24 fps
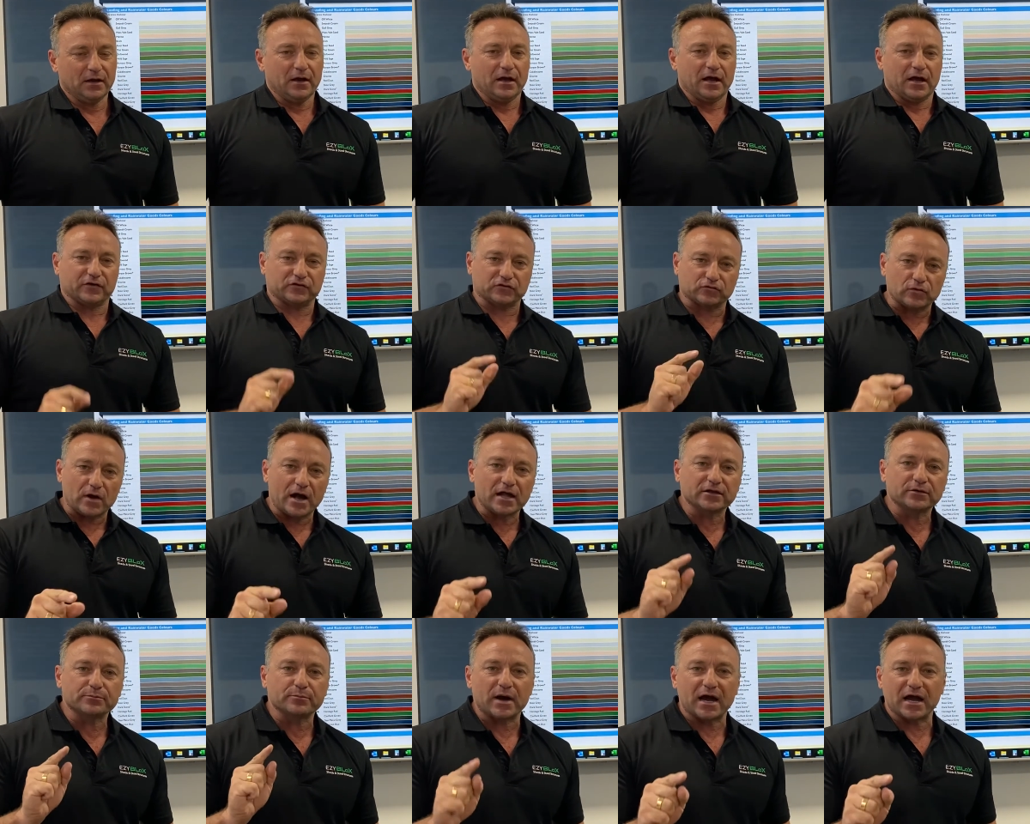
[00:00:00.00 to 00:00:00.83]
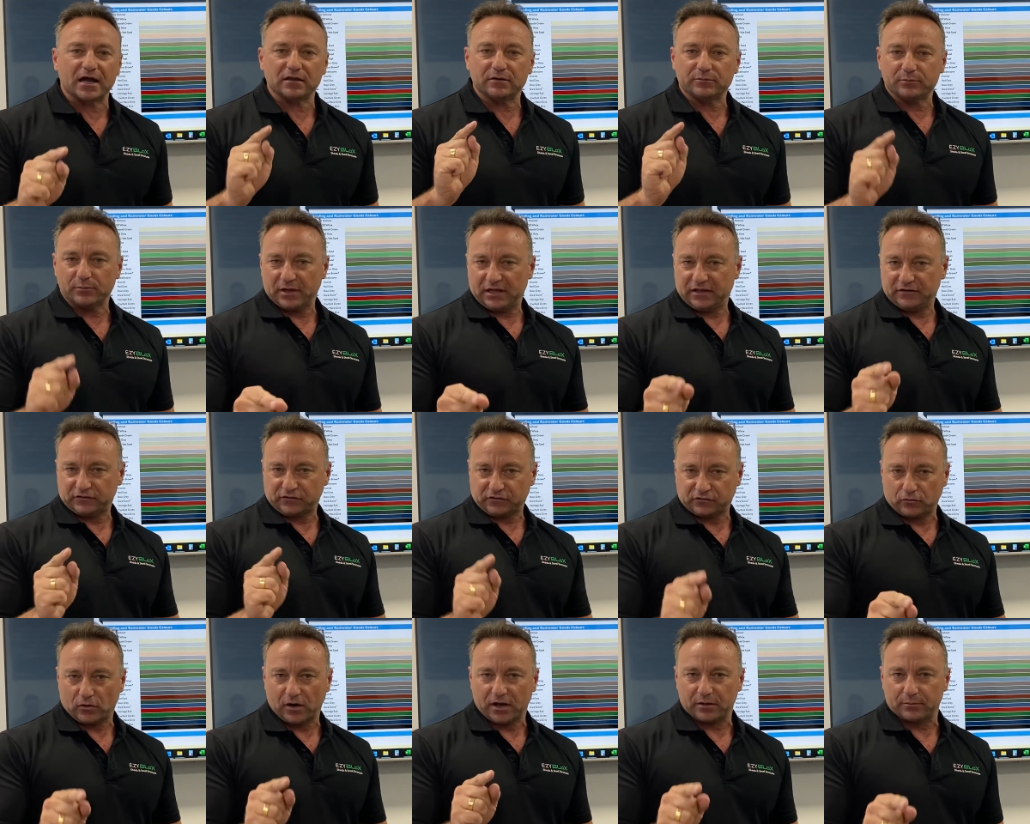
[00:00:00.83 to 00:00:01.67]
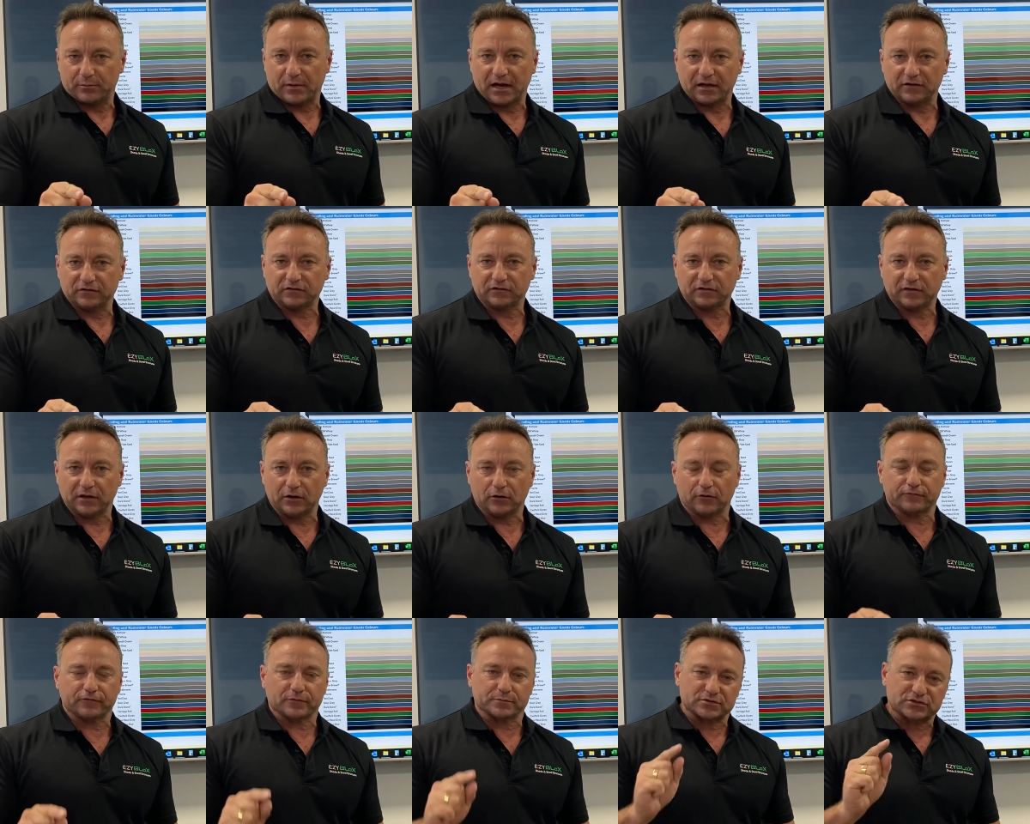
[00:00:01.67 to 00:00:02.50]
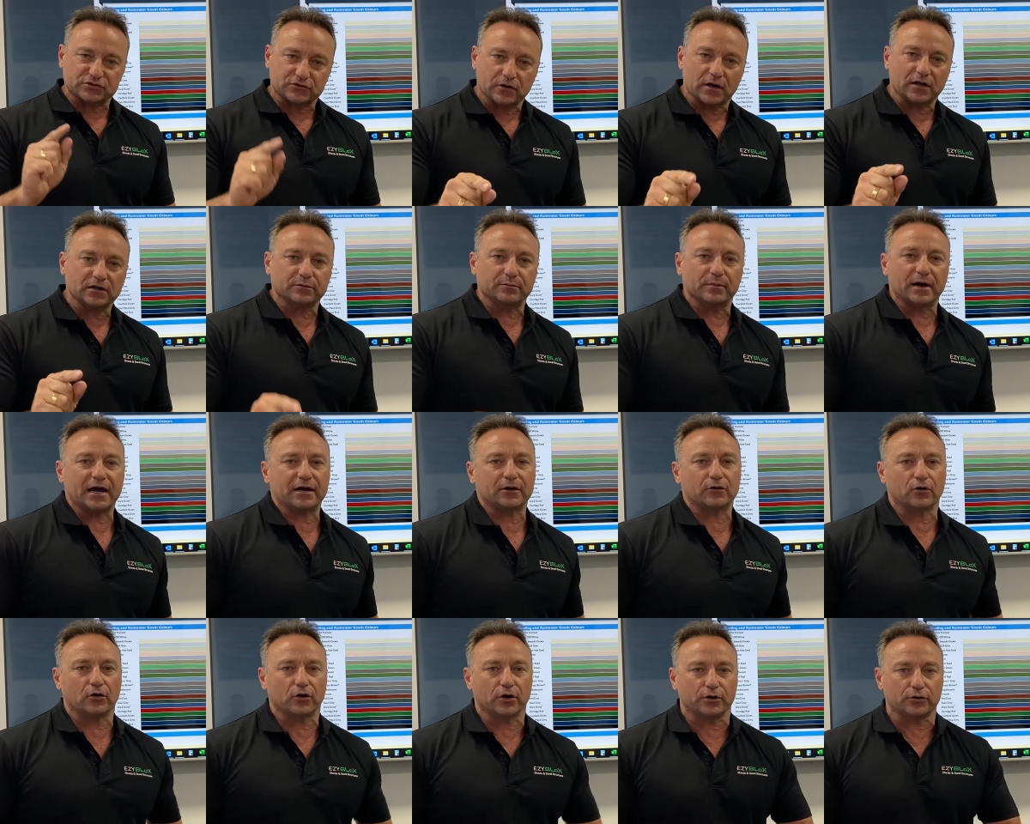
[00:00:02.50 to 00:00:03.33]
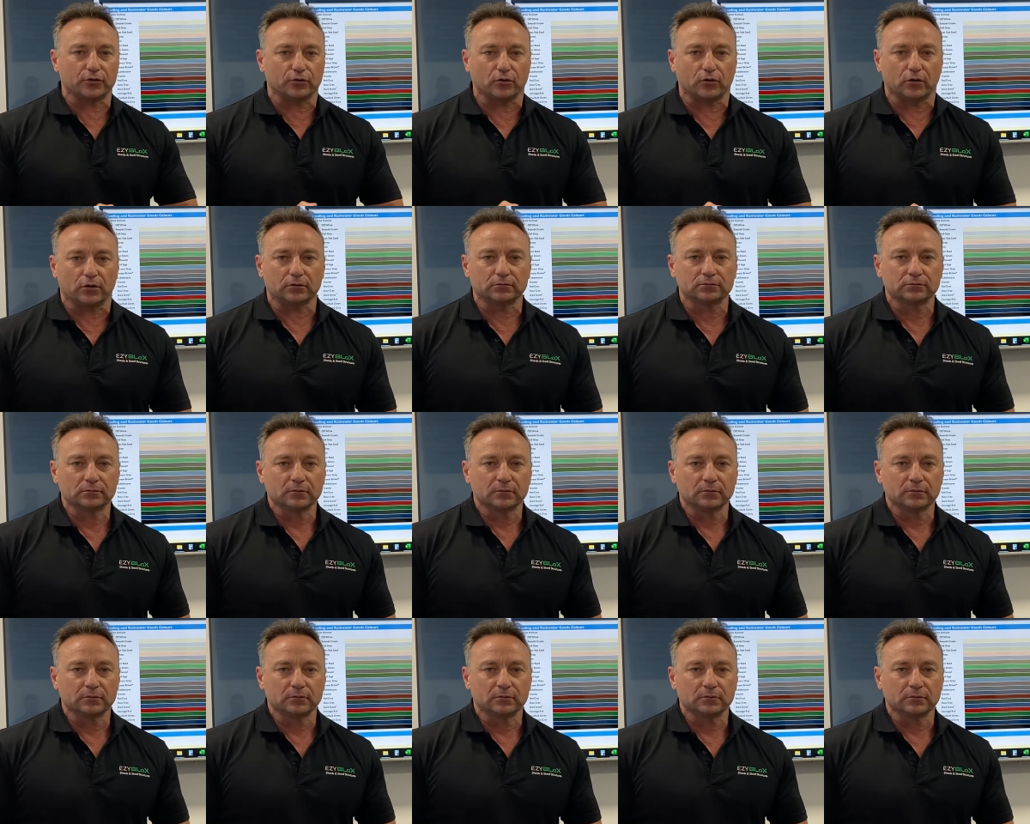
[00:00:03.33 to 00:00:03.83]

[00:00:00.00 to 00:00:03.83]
Australian-made means Australian-made steel, from Australian-made iron ore.